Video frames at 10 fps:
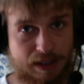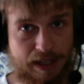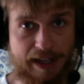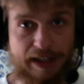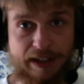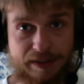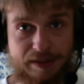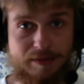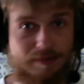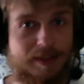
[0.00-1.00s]
and
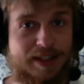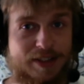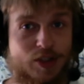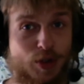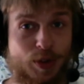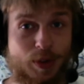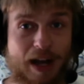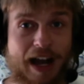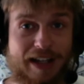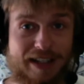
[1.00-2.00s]
it's true.
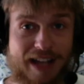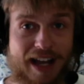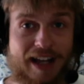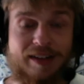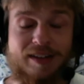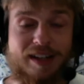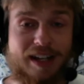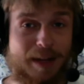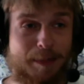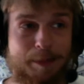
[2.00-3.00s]
I died
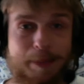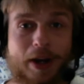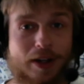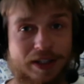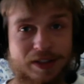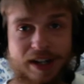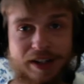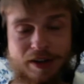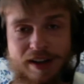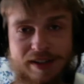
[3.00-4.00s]
and I barely tried to
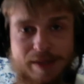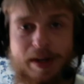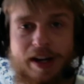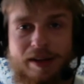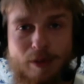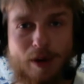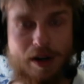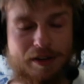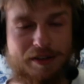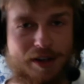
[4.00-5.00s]
cross a body of
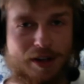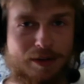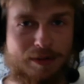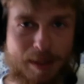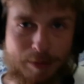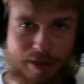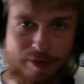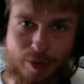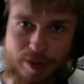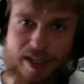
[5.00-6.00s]
water, so I'm looking
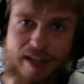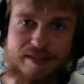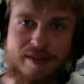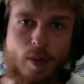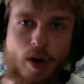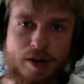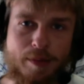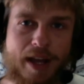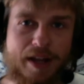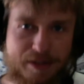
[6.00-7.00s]
forward to getting some water
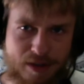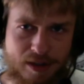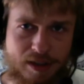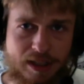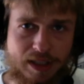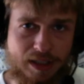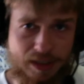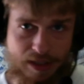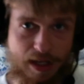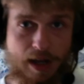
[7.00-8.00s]
mounts or
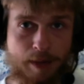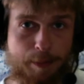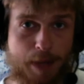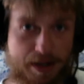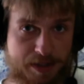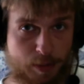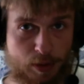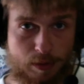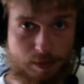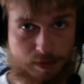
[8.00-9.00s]
a
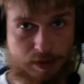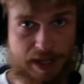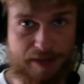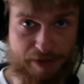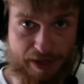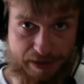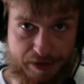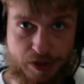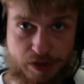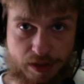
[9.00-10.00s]
possible
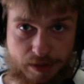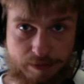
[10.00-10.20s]
advantage to